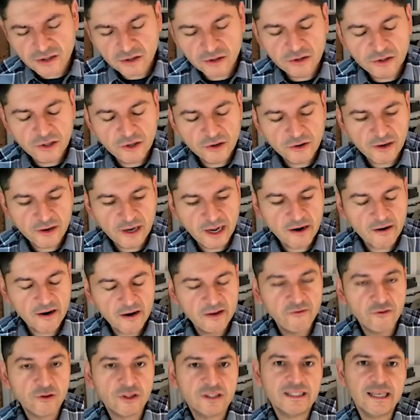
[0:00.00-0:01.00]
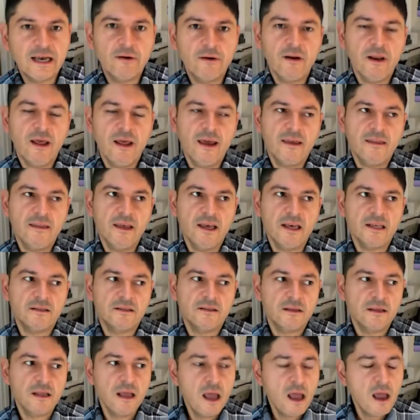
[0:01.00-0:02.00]
neuro-narrative would sound like
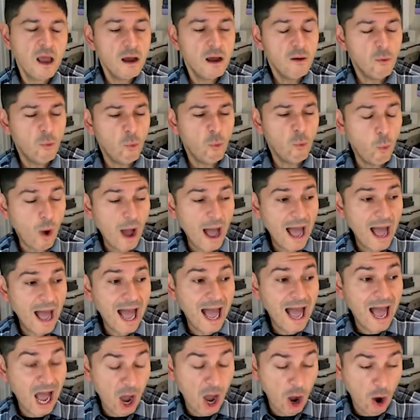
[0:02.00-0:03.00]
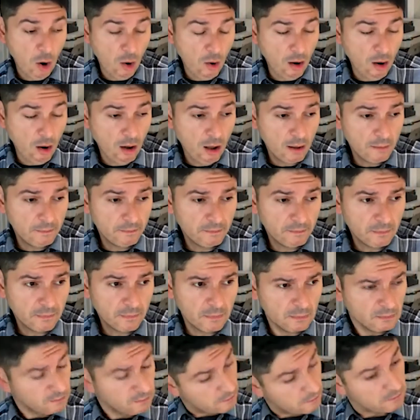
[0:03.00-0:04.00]
this. Wow,
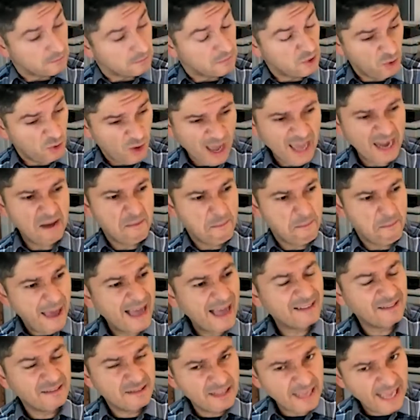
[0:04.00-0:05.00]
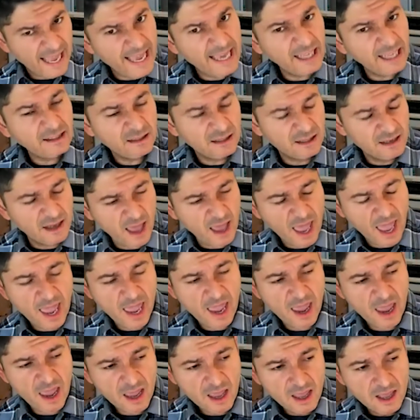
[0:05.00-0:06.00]
you had a bad day
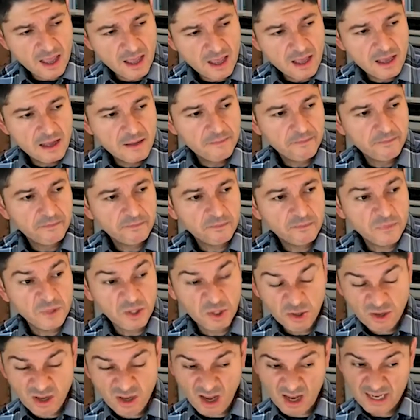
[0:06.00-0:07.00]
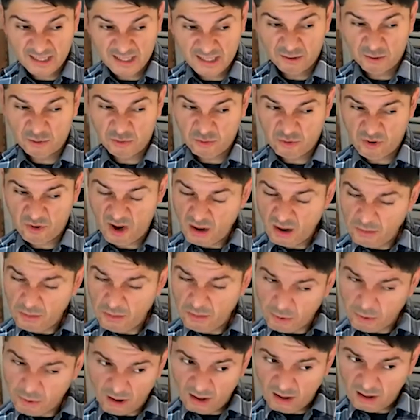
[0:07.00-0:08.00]
today. You got in
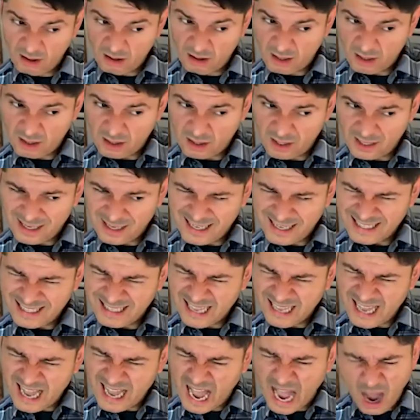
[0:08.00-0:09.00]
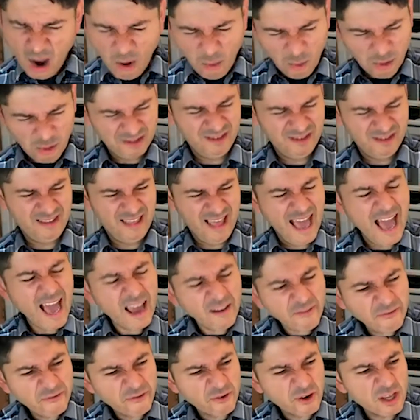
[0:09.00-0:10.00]
trouble. How was
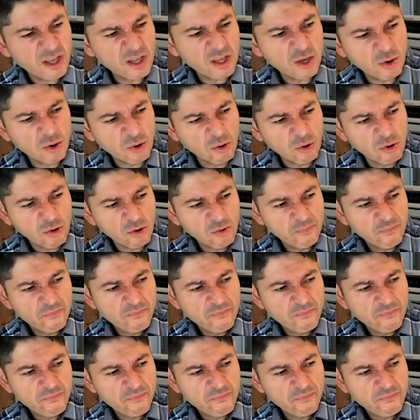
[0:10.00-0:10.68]
that for you?